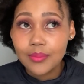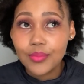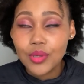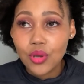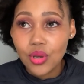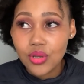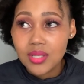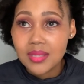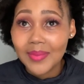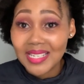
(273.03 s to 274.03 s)

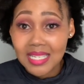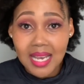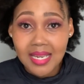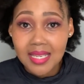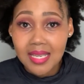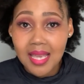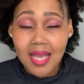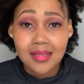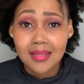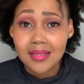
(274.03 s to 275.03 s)
because my dad
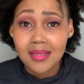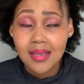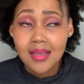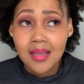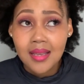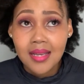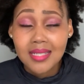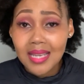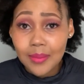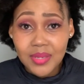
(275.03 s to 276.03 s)
has
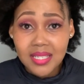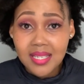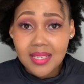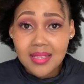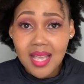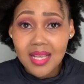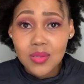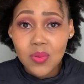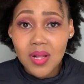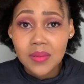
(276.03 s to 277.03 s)
diabetes as
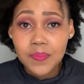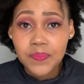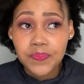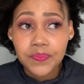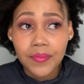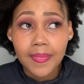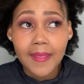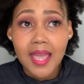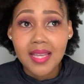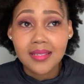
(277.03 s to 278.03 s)
well.
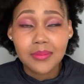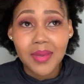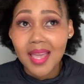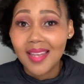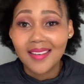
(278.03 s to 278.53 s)
And man,